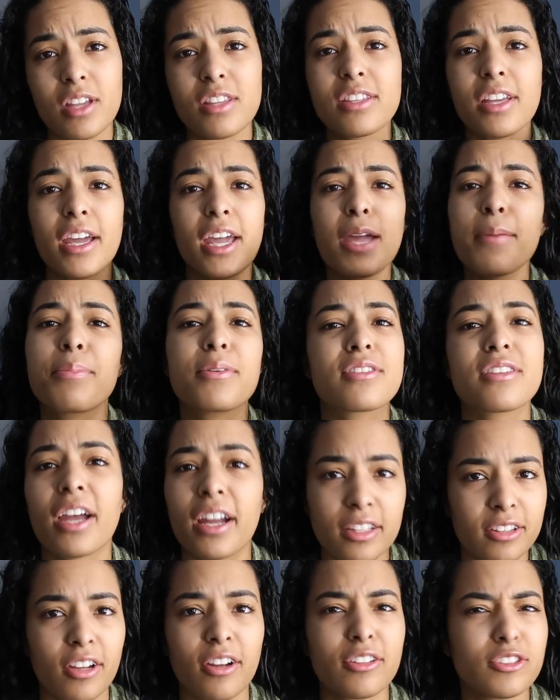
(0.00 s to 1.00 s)
It's a heat
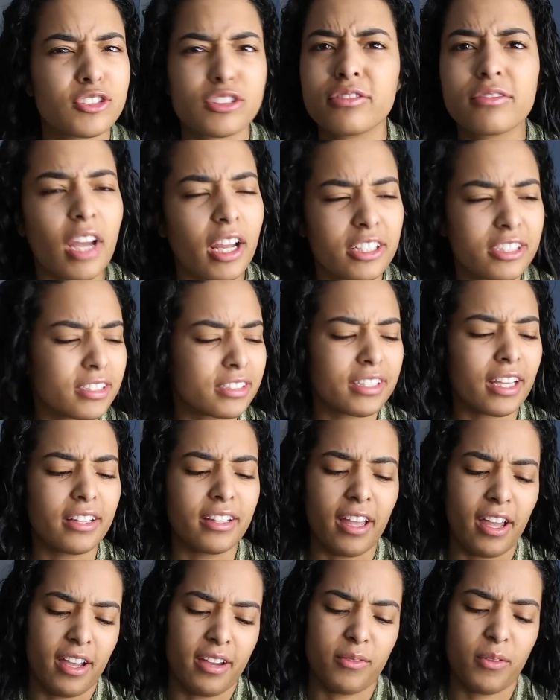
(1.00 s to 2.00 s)
protector. I just
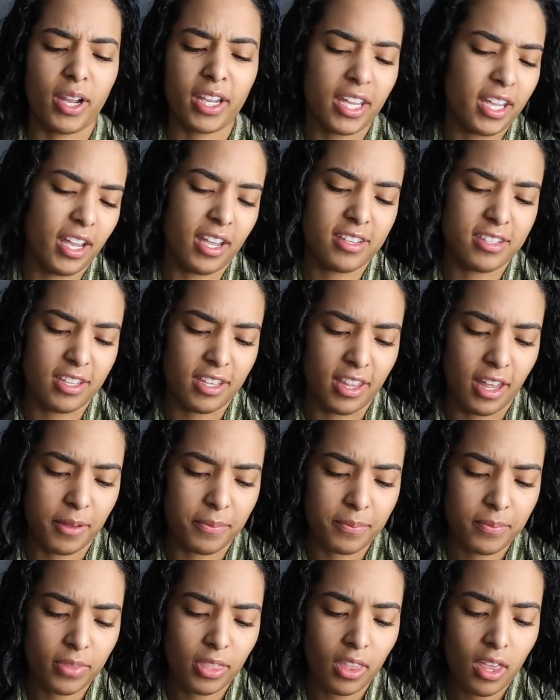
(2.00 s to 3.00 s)
said that. Why can't I say that?